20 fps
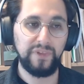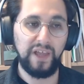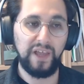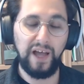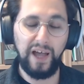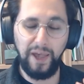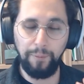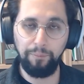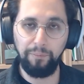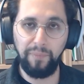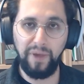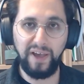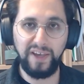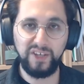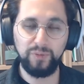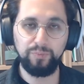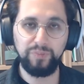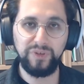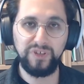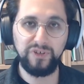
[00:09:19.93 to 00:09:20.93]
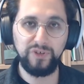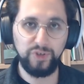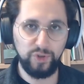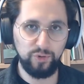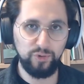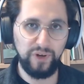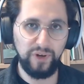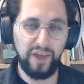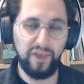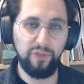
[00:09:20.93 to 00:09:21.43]
I might be
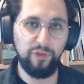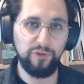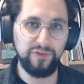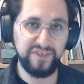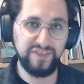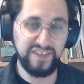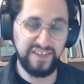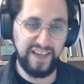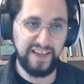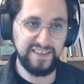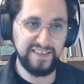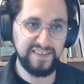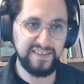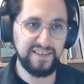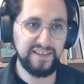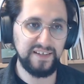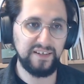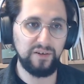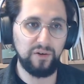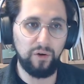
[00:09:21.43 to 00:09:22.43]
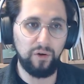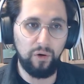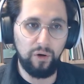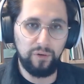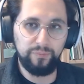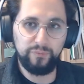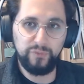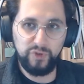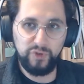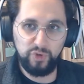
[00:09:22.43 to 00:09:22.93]
too enthusiastic or
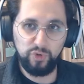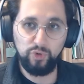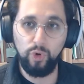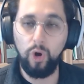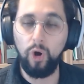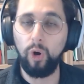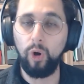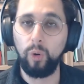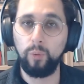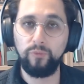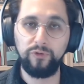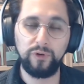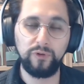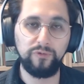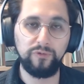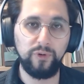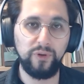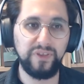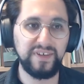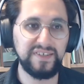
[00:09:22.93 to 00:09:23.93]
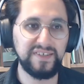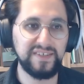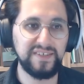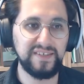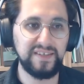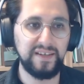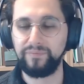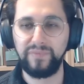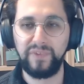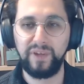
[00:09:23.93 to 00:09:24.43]
too hopeful for this,
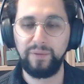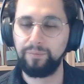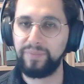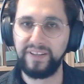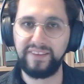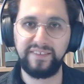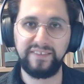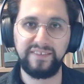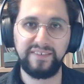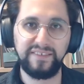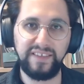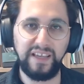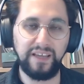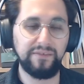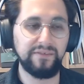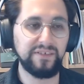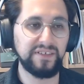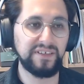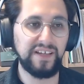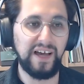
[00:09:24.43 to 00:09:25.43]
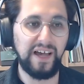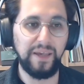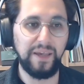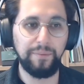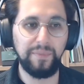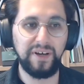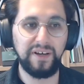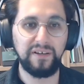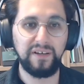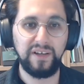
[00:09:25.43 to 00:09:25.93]
but David
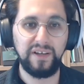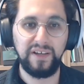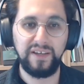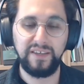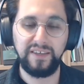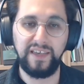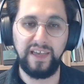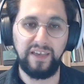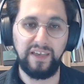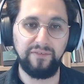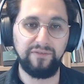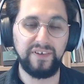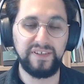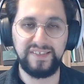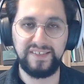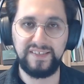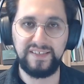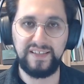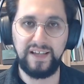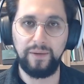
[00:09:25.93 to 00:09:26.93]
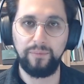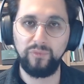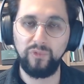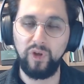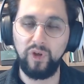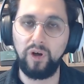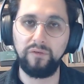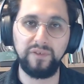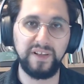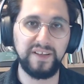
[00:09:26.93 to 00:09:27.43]
Guymer gave us some
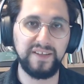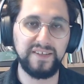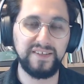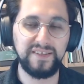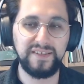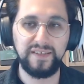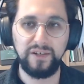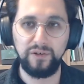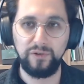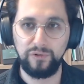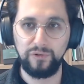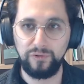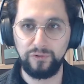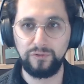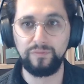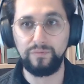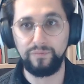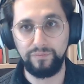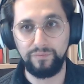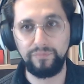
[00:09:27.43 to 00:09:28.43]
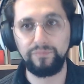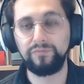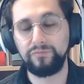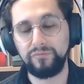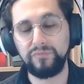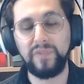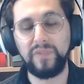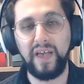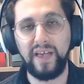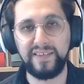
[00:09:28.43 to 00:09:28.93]
novels who,
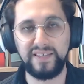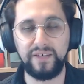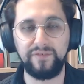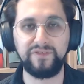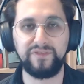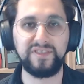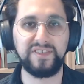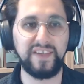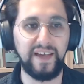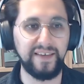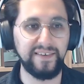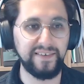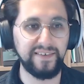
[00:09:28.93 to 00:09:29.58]
as I've said,